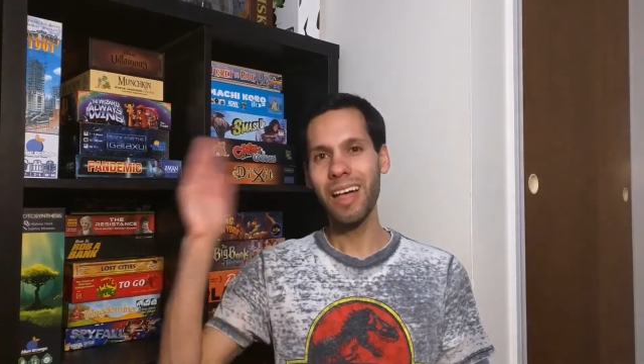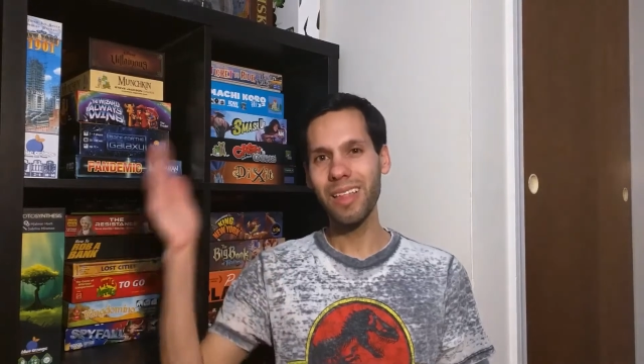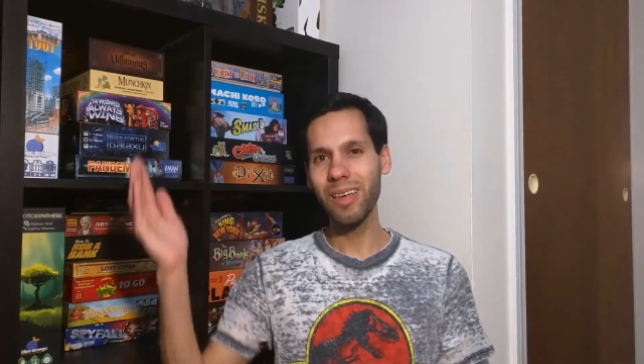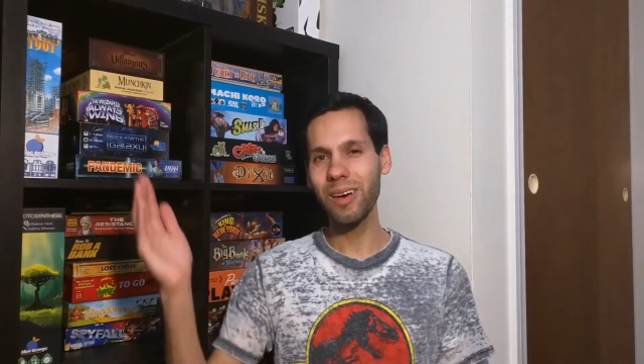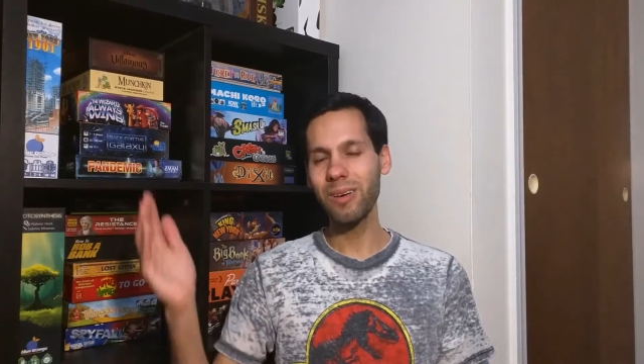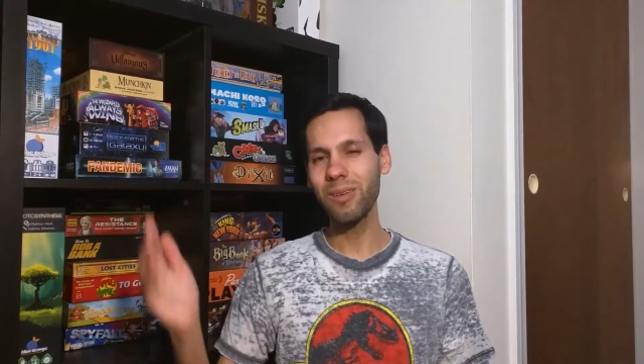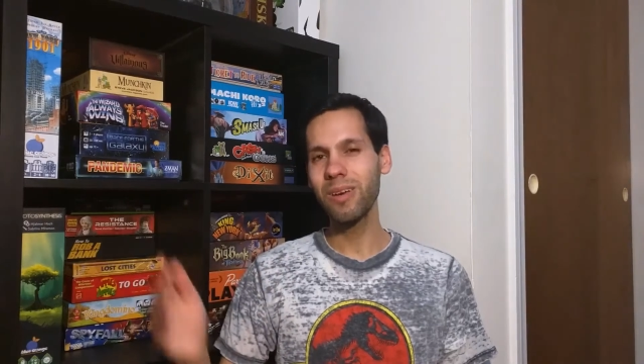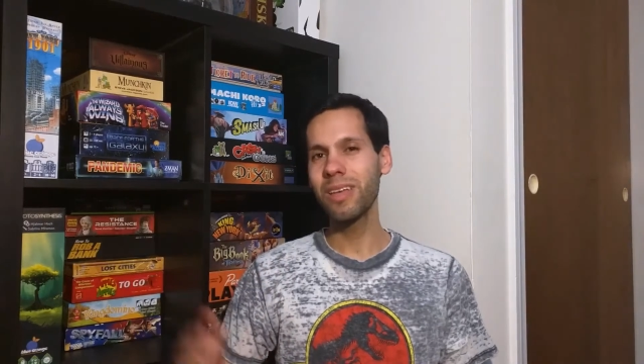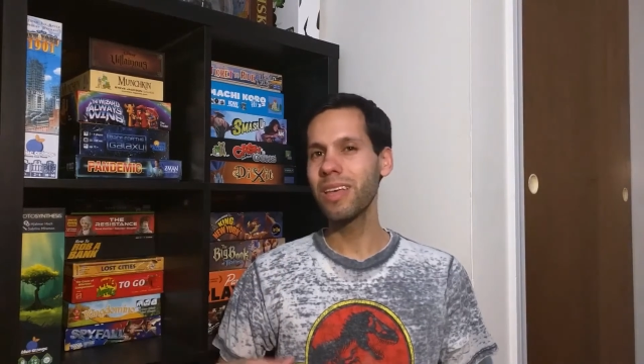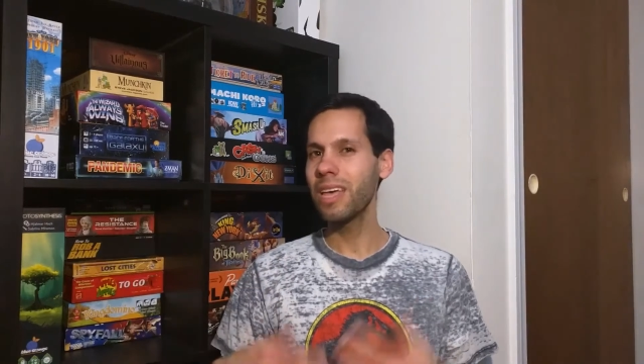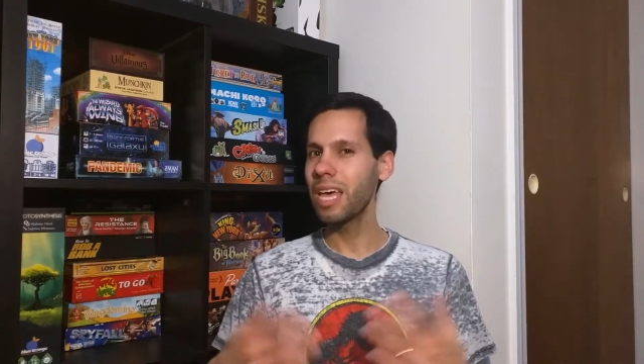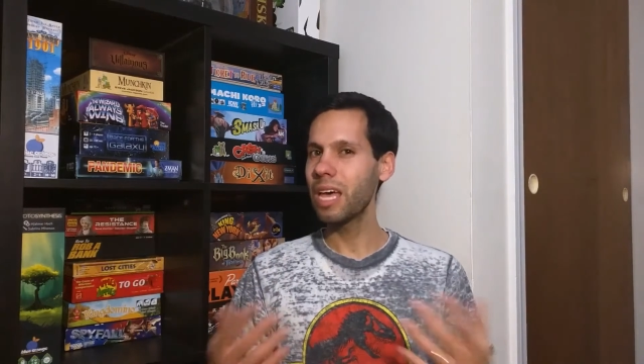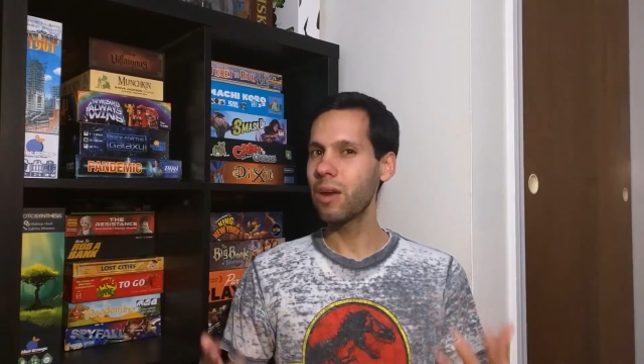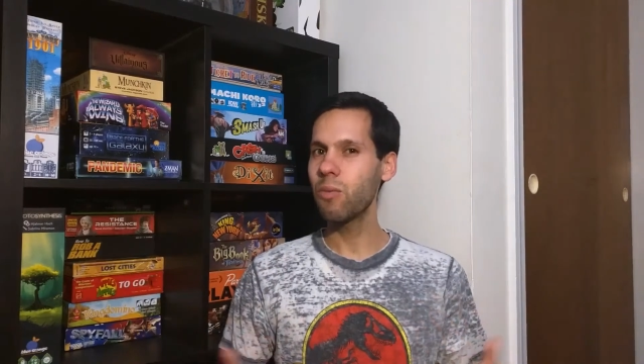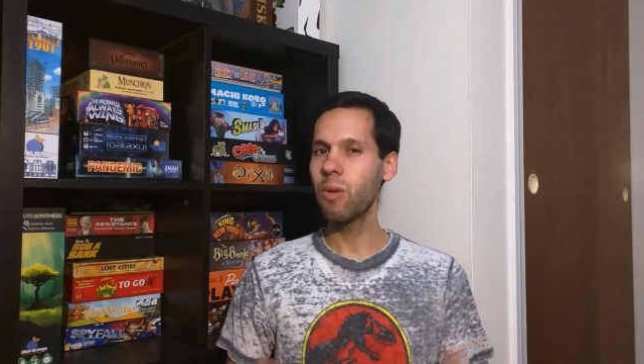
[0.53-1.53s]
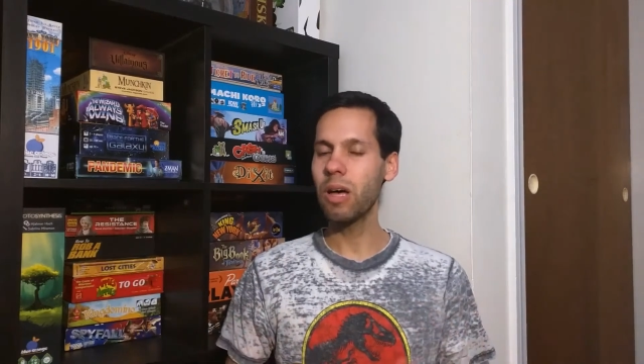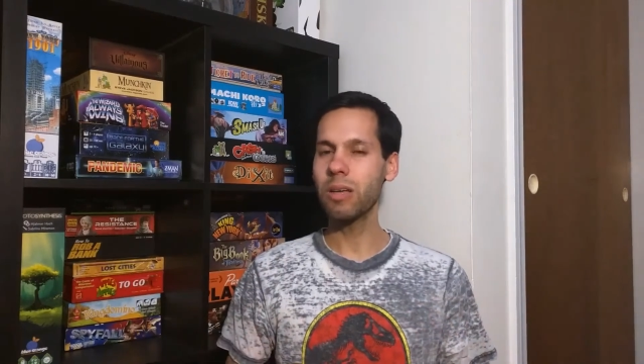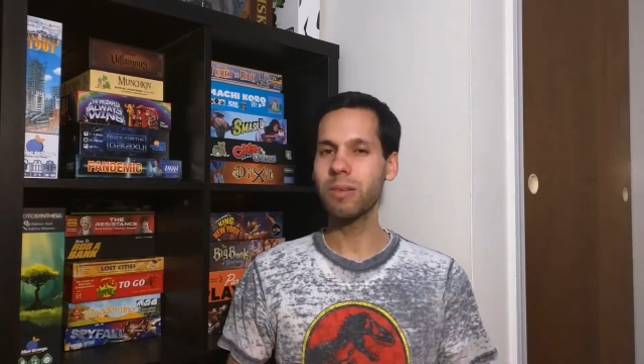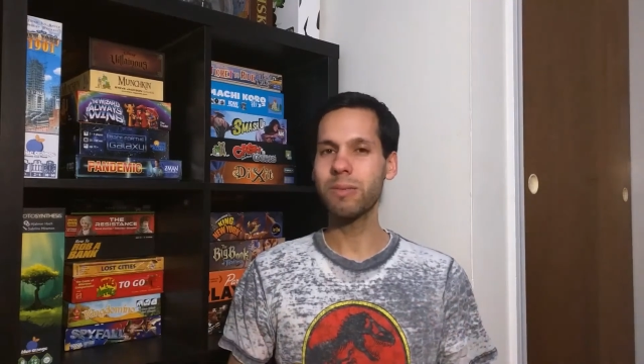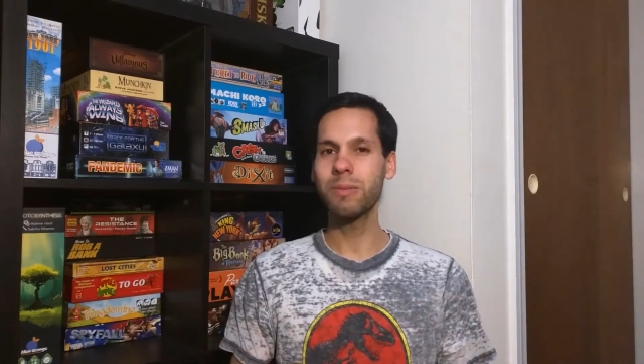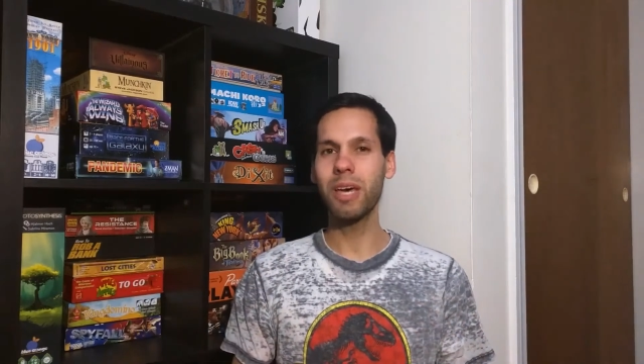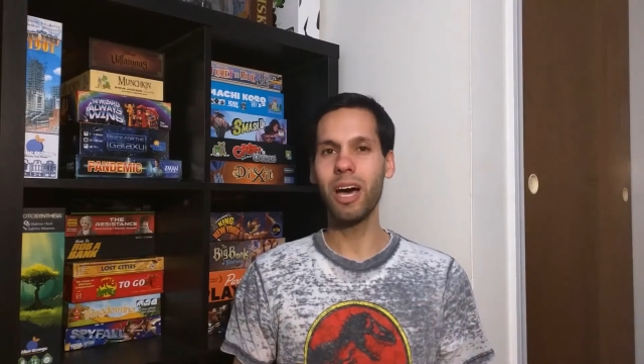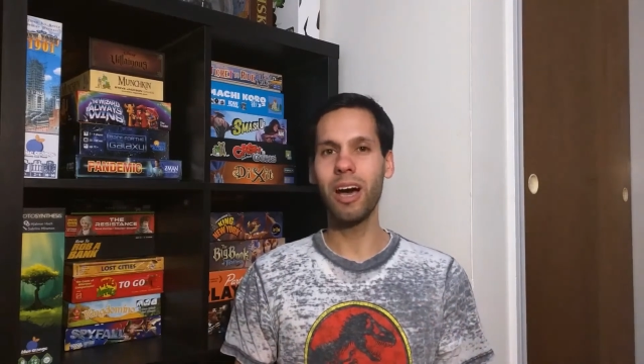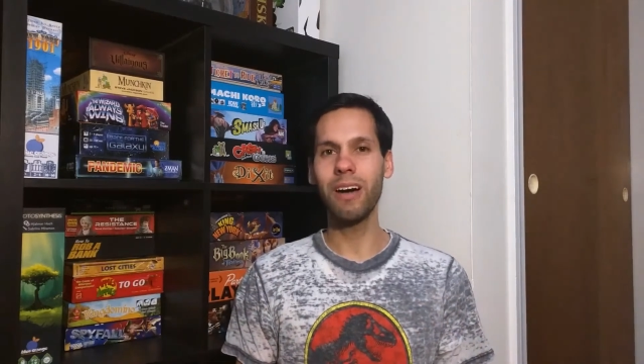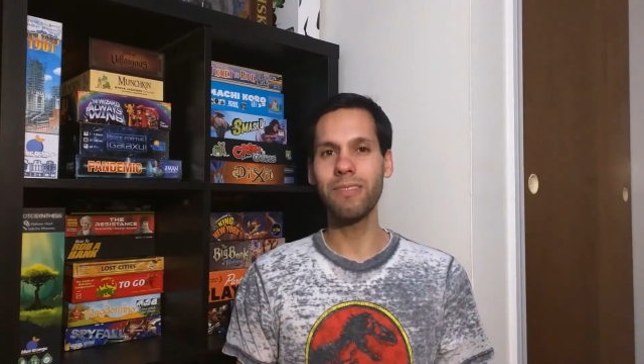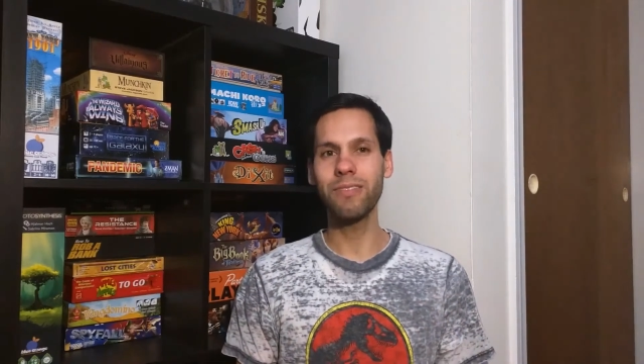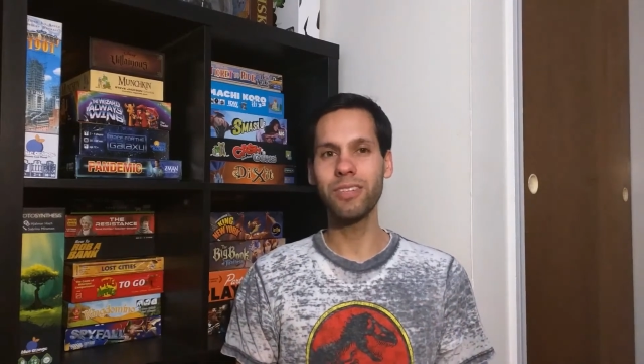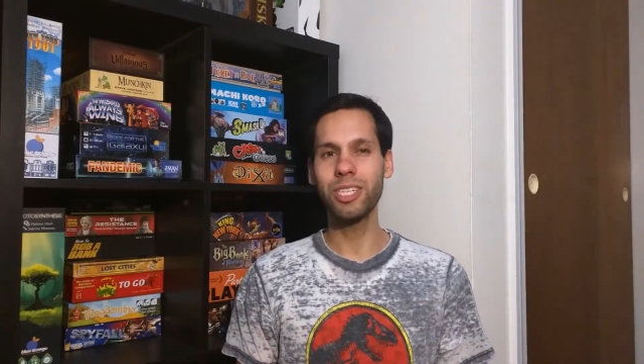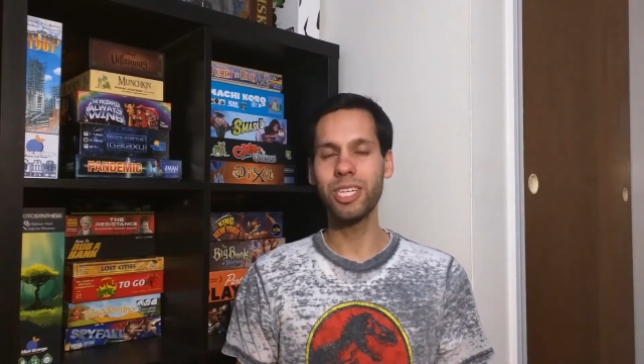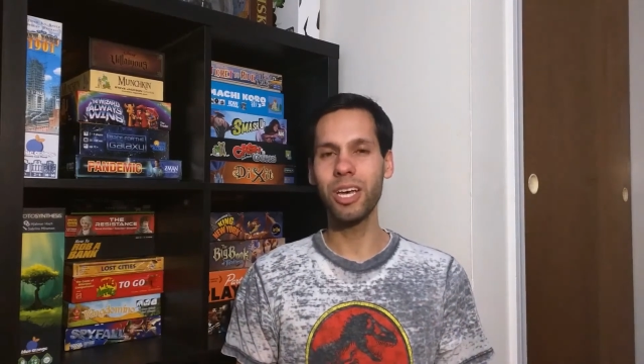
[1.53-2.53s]
Hello, and welcome to
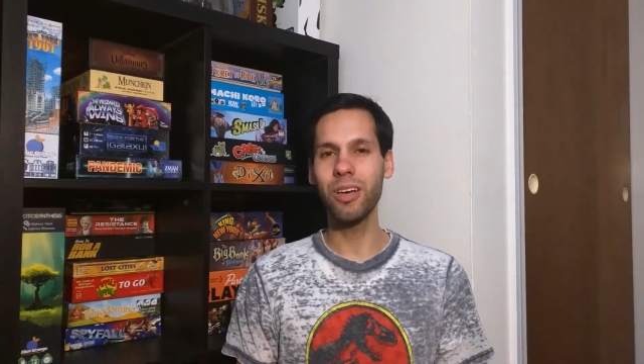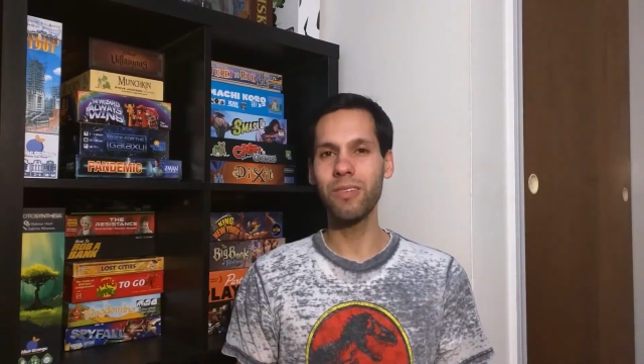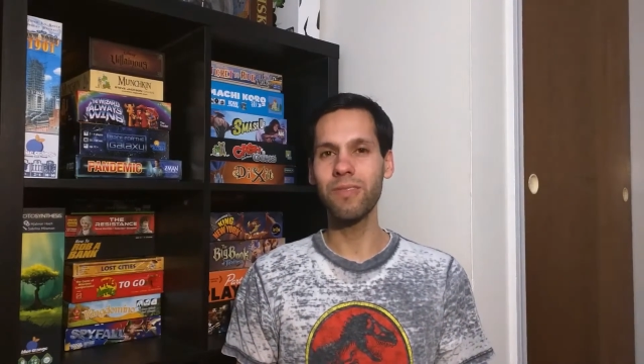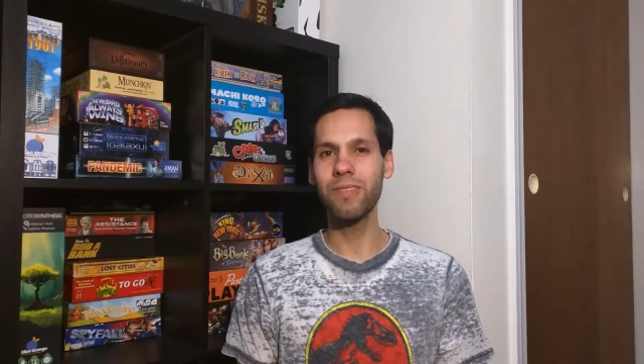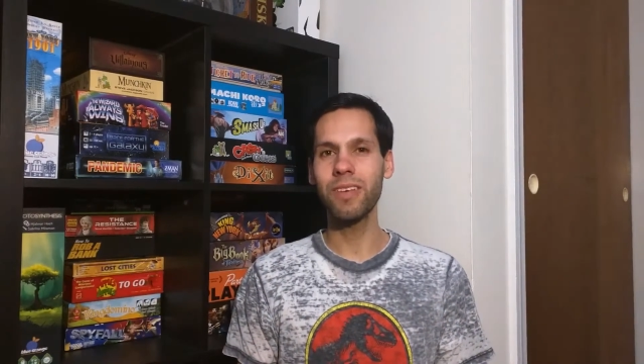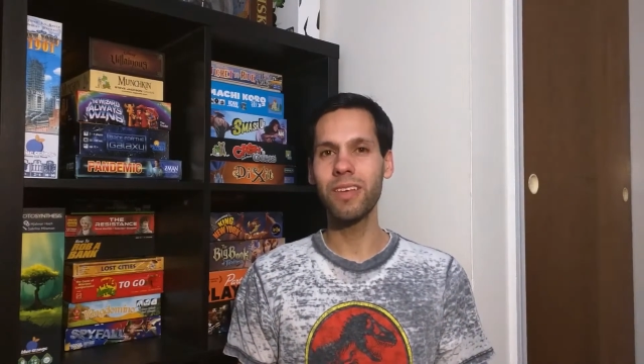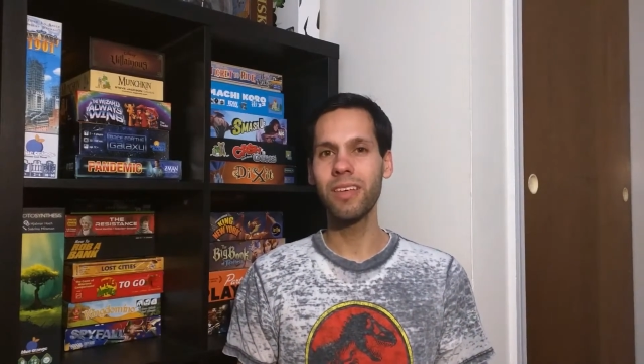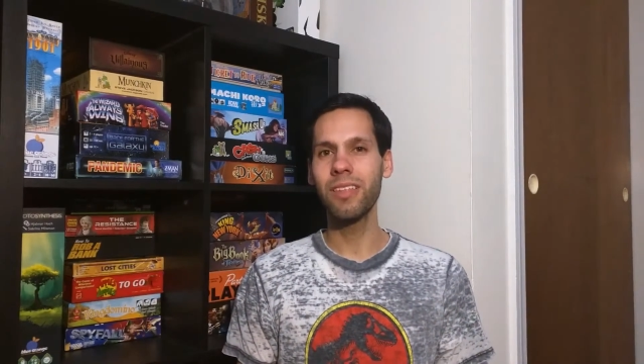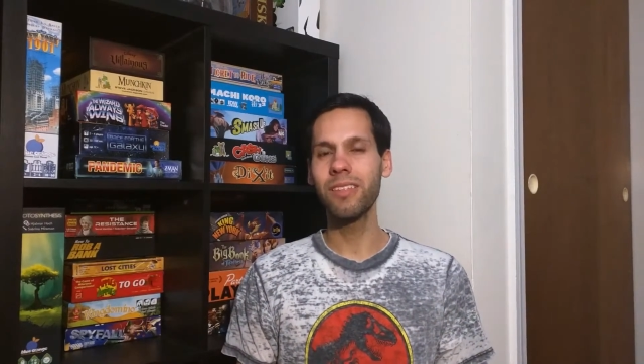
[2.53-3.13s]
Off the Shelf.